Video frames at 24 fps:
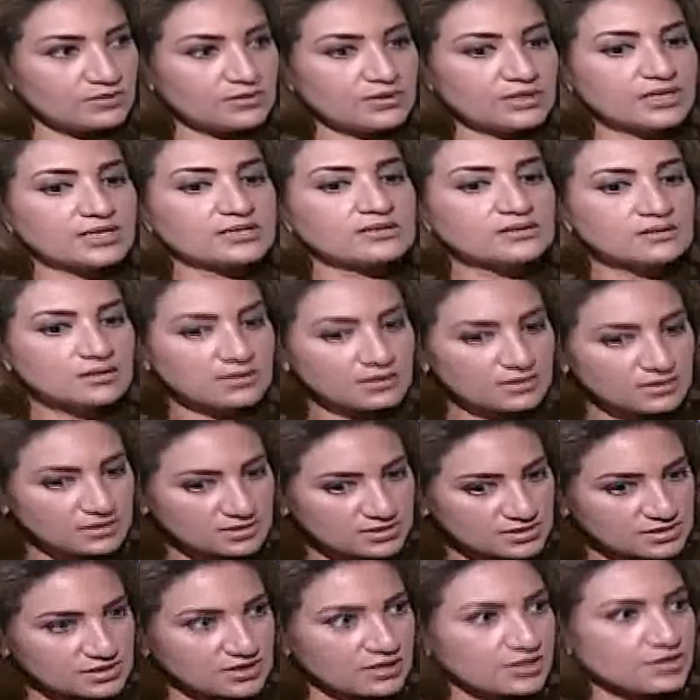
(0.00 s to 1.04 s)
you can
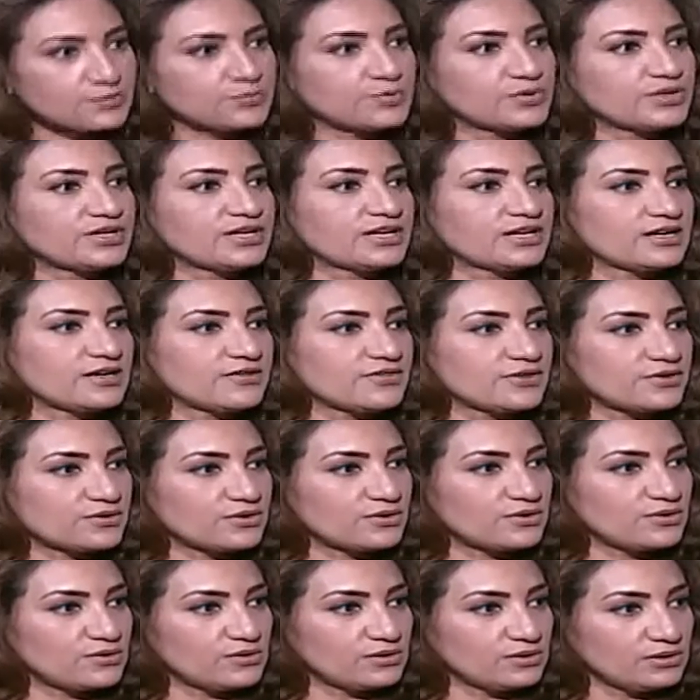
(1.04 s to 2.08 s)
start putting
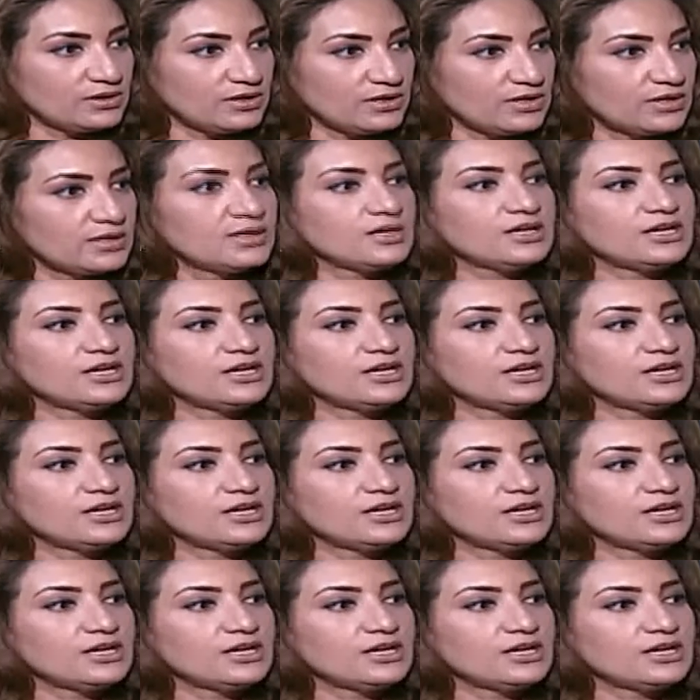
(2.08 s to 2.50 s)
another goal